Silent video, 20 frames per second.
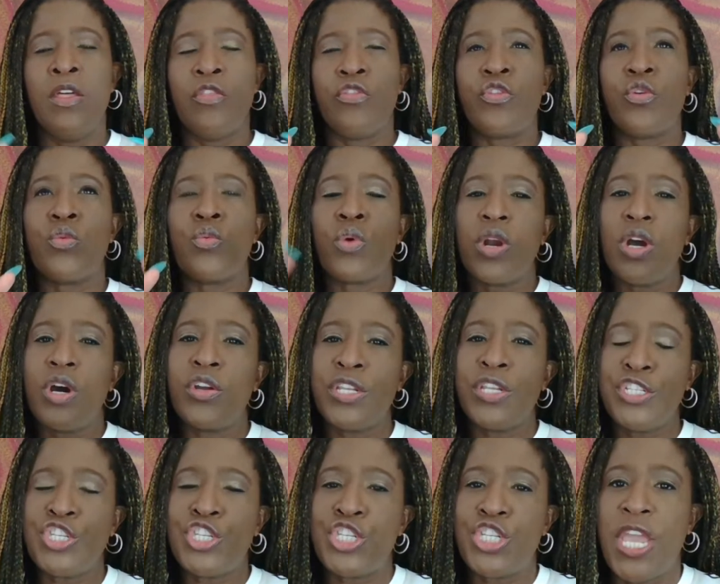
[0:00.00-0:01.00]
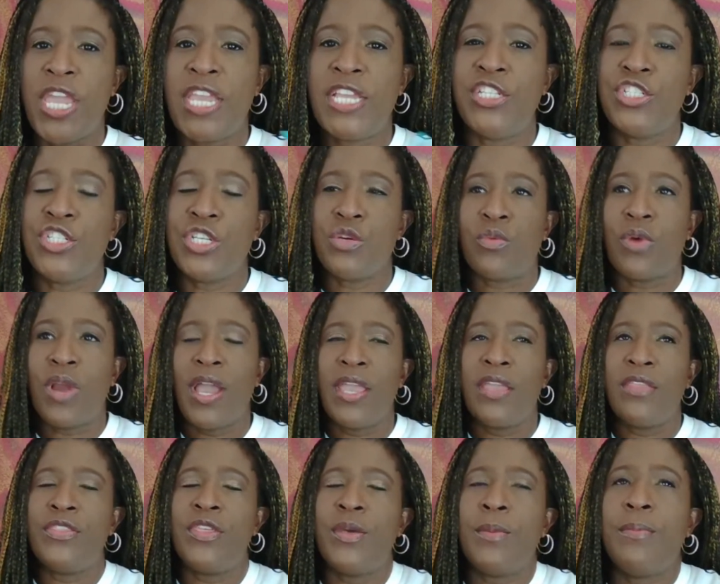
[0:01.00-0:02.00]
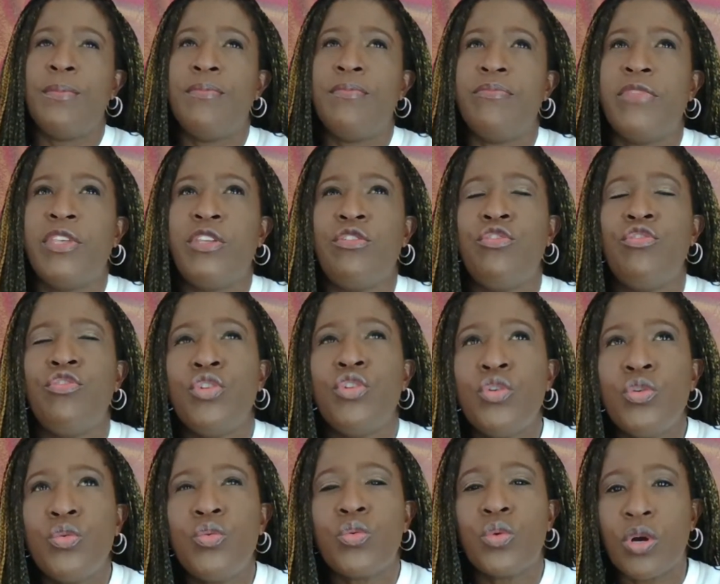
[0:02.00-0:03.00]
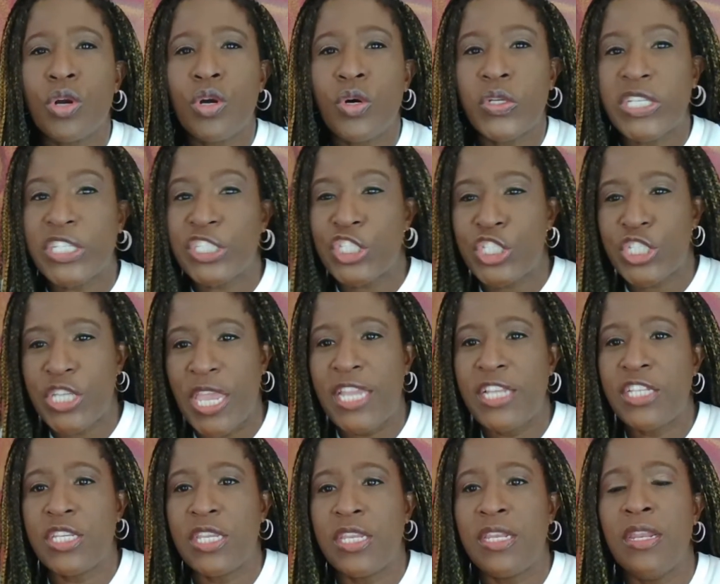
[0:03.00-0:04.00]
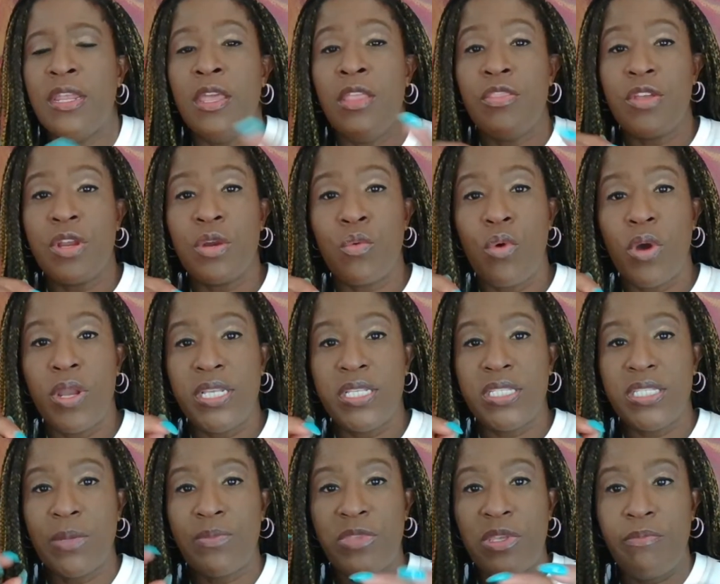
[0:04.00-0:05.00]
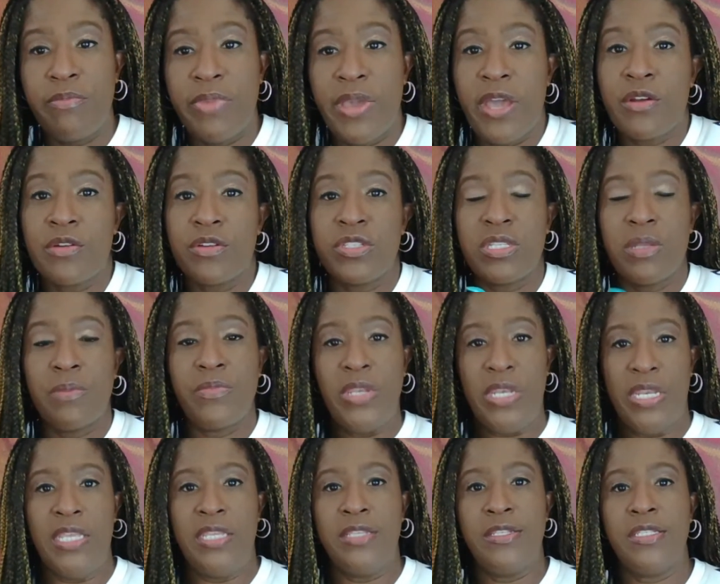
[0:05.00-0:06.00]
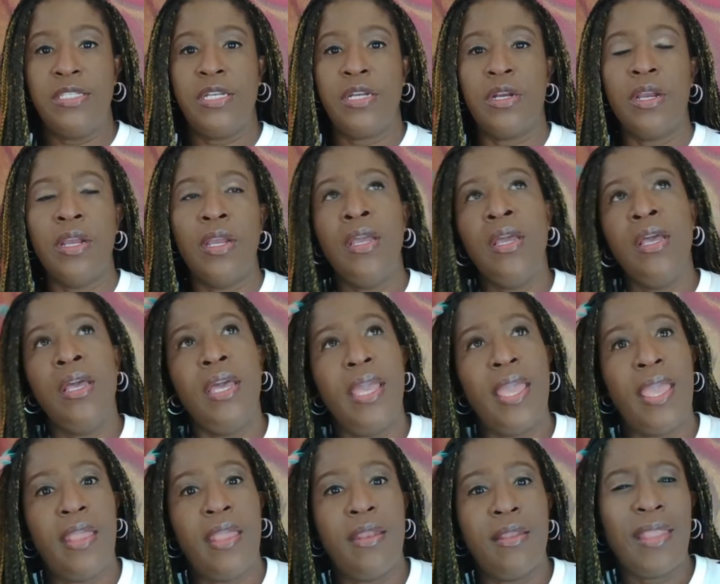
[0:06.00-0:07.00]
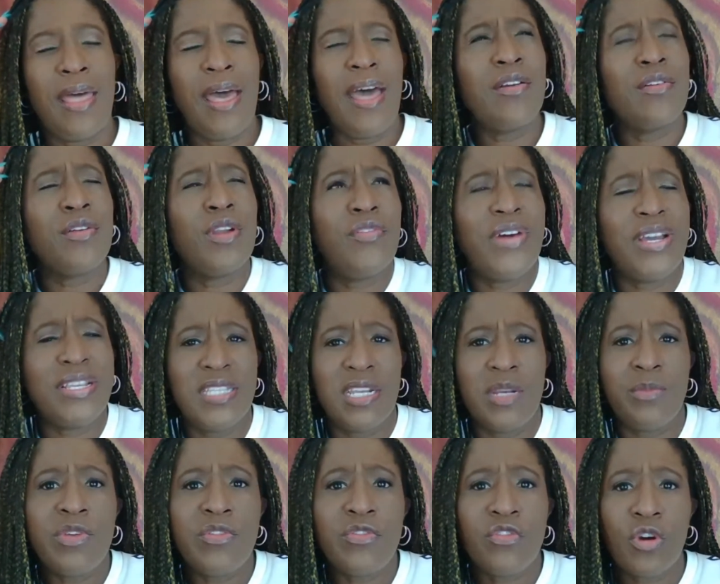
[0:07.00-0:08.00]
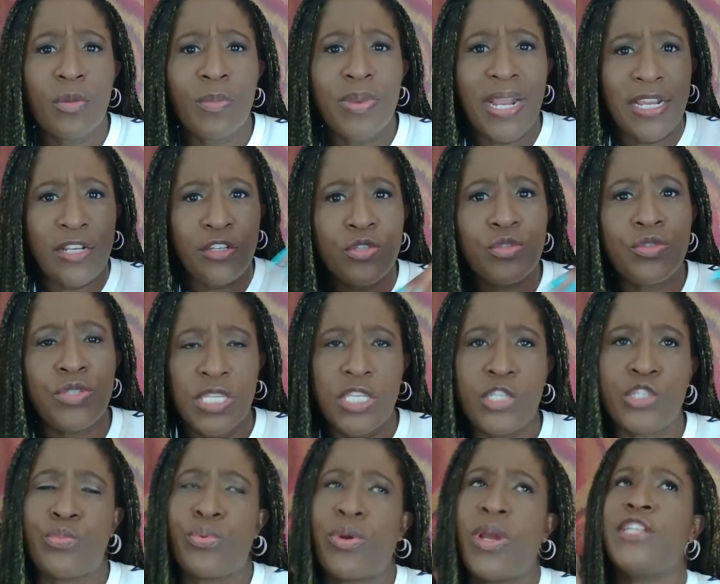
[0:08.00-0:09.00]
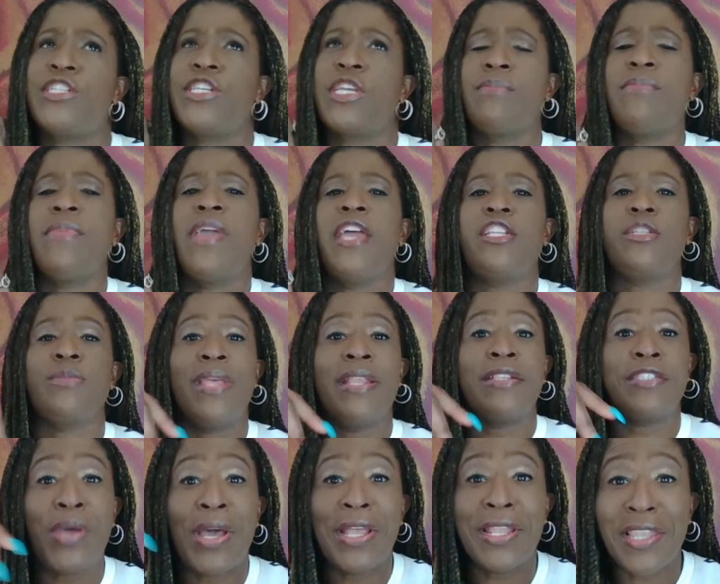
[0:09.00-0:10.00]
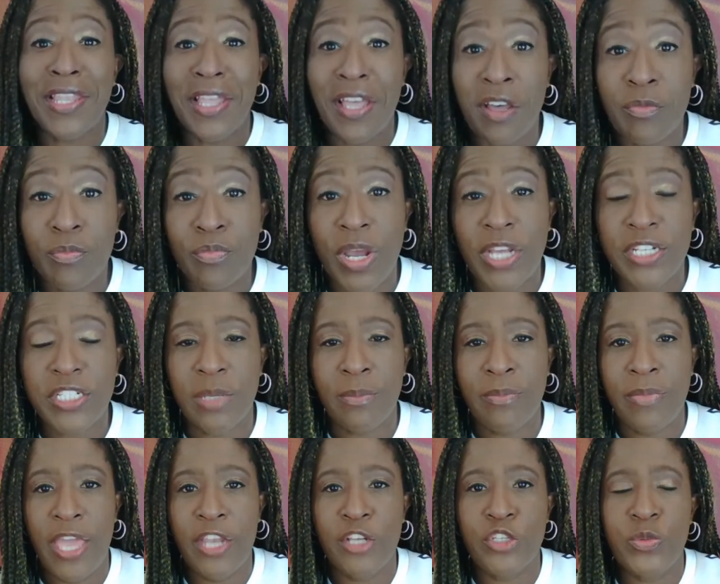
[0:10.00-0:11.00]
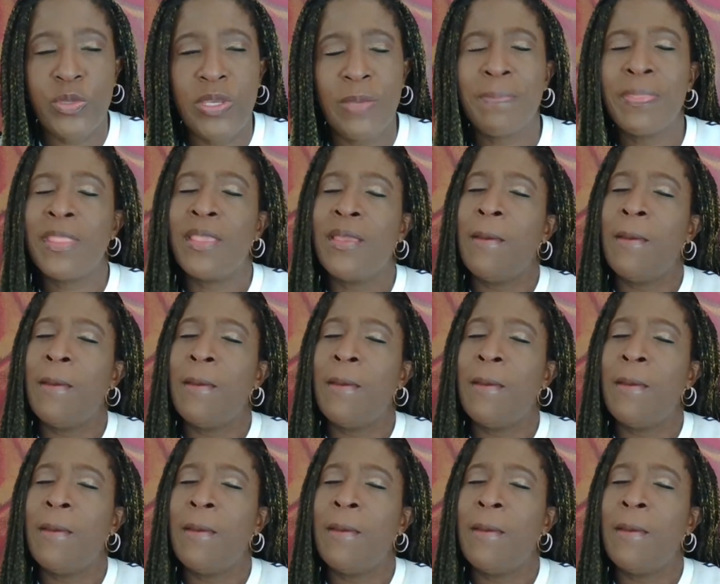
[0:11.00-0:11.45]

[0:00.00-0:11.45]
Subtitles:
The world is changing, right? The new world is changing. They're wanting something better, something easier. And I don't know if I said it before, but I do teach project management. So I love project management,